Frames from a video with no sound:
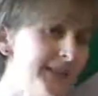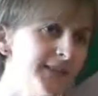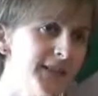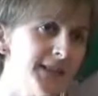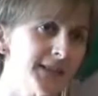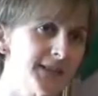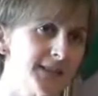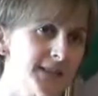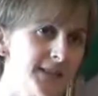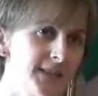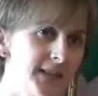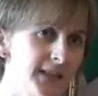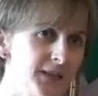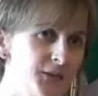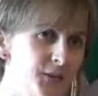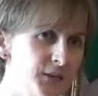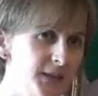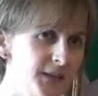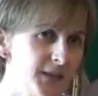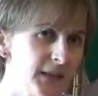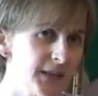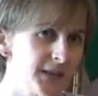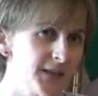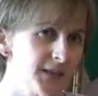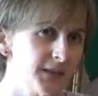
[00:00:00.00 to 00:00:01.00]

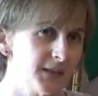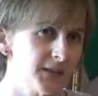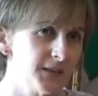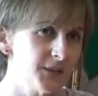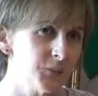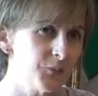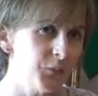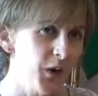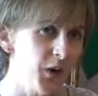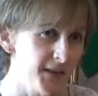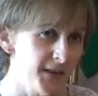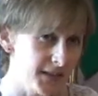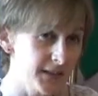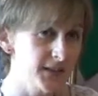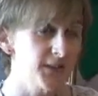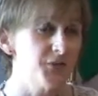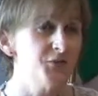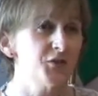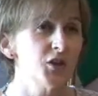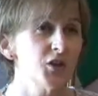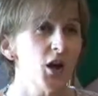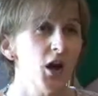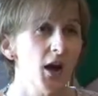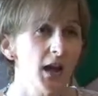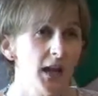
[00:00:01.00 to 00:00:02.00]
this process of
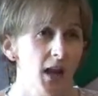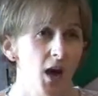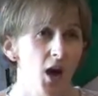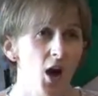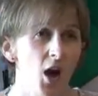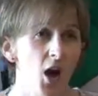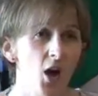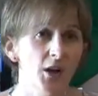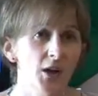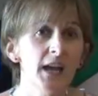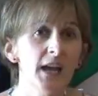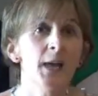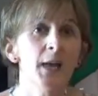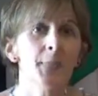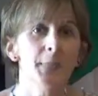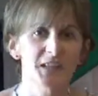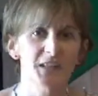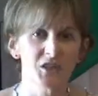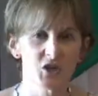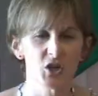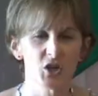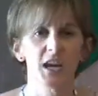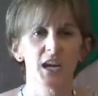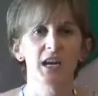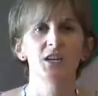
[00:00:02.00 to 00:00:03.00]
dialogue that
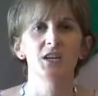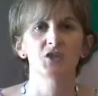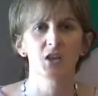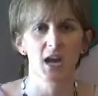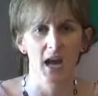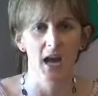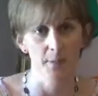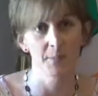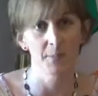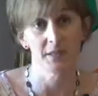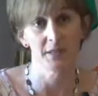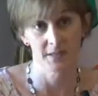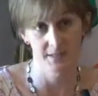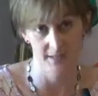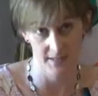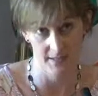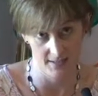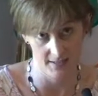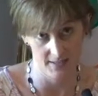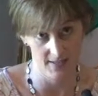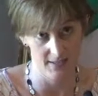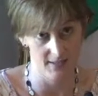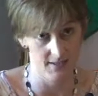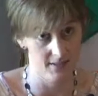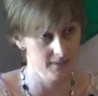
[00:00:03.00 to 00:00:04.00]
change happens.
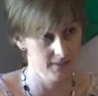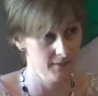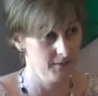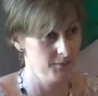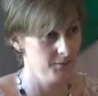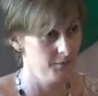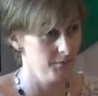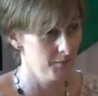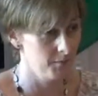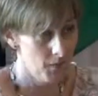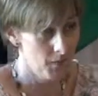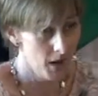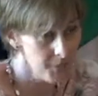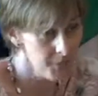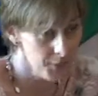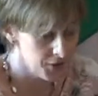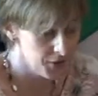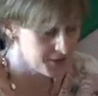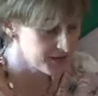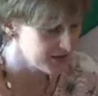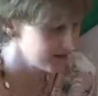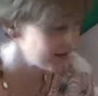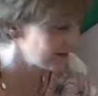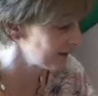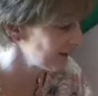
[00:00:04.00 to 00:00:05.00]
This is my
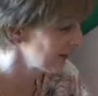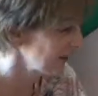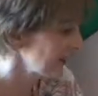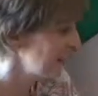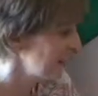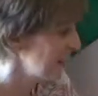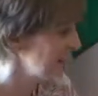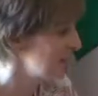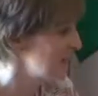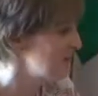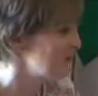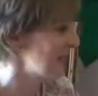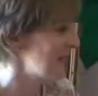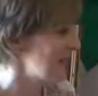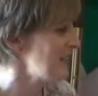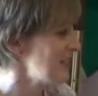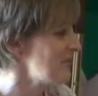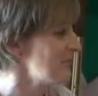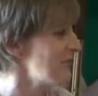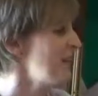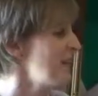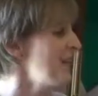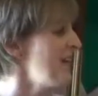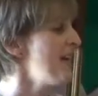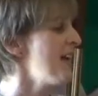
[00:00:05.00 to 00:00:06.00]
personal
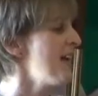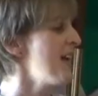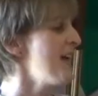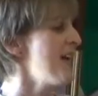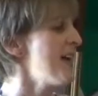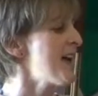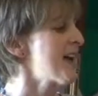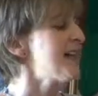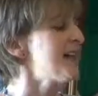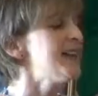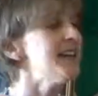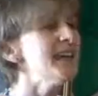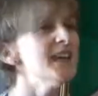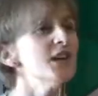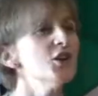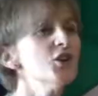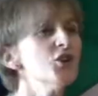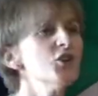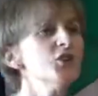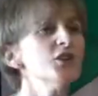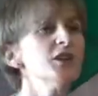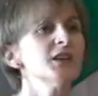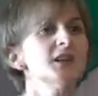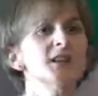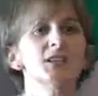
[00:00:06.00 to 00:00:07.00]
belief.
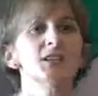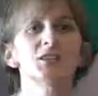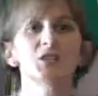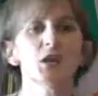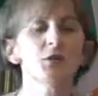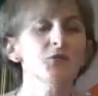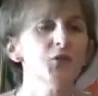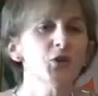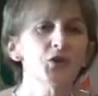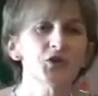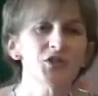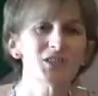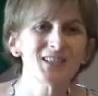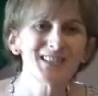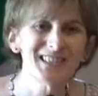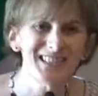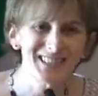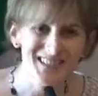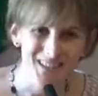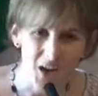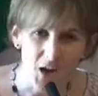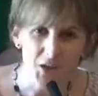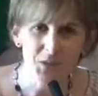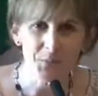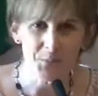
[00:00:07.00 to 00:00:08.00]
Here, divergence
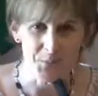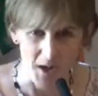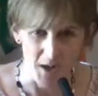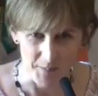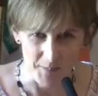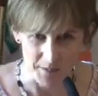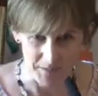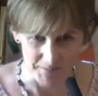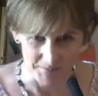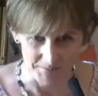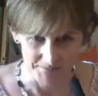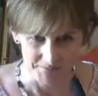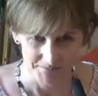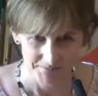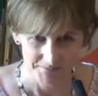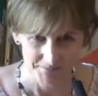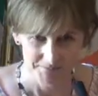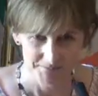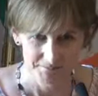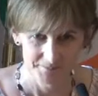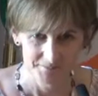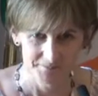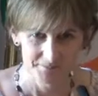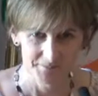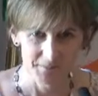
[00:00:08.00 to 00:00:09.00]
is not a problem,
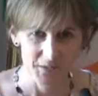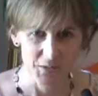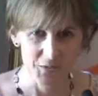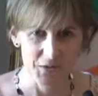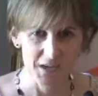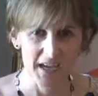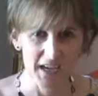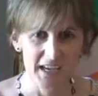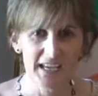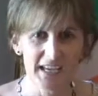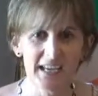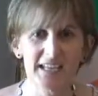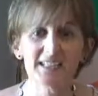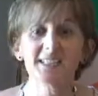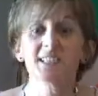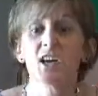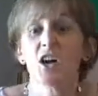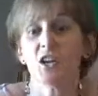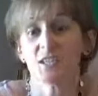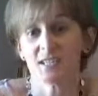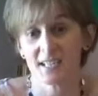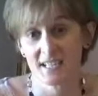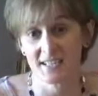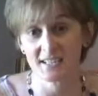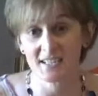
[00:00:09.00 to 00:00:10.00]
okay? It's
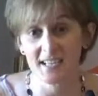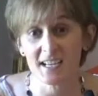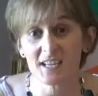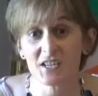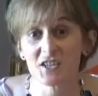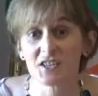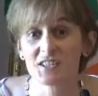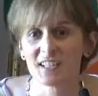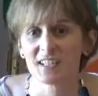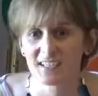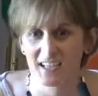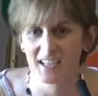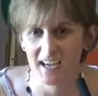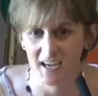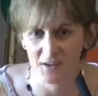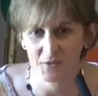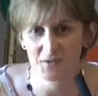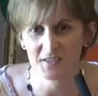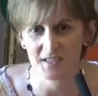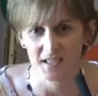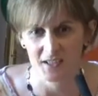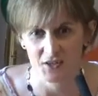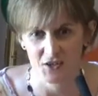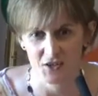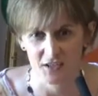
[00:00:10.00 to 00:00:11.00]
contestation that
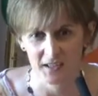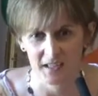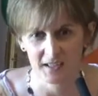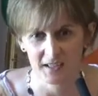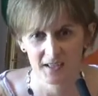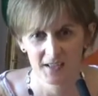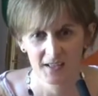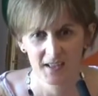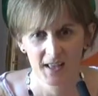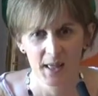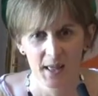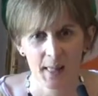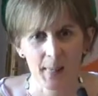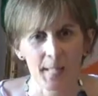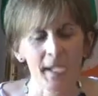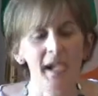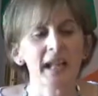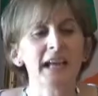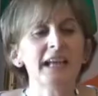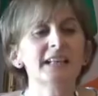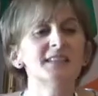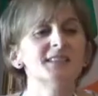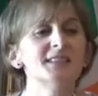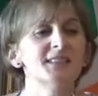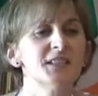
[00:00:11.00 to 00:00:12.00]
counts, actually.
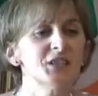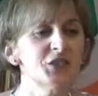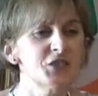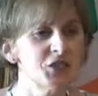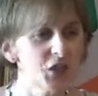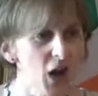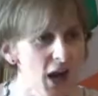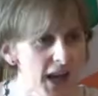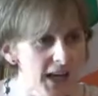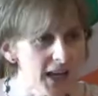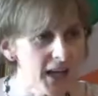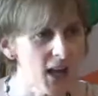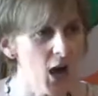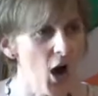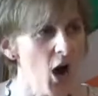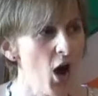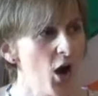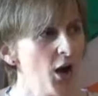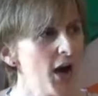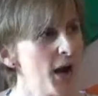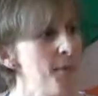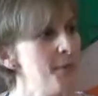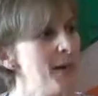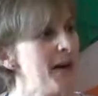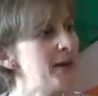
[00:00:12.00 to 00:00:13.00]
It's the
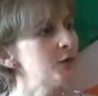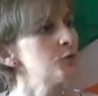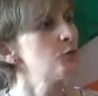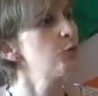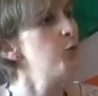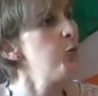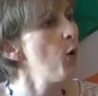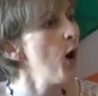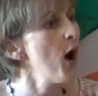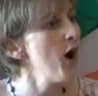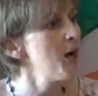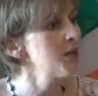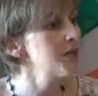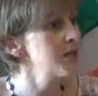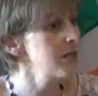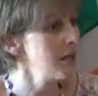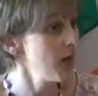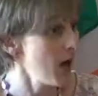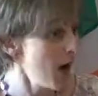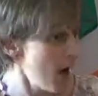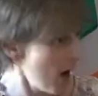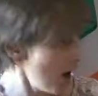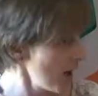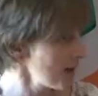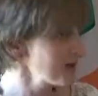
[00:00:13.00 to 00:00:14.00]
dialogue about what
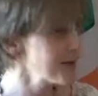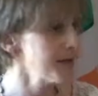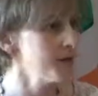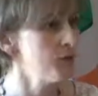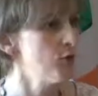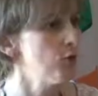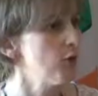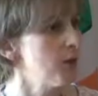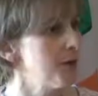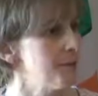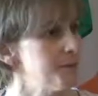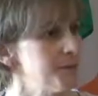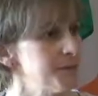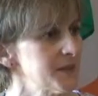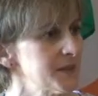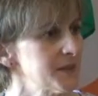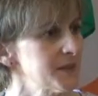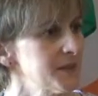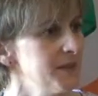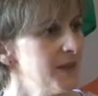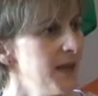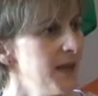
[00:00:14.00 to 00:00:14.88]
are the norms.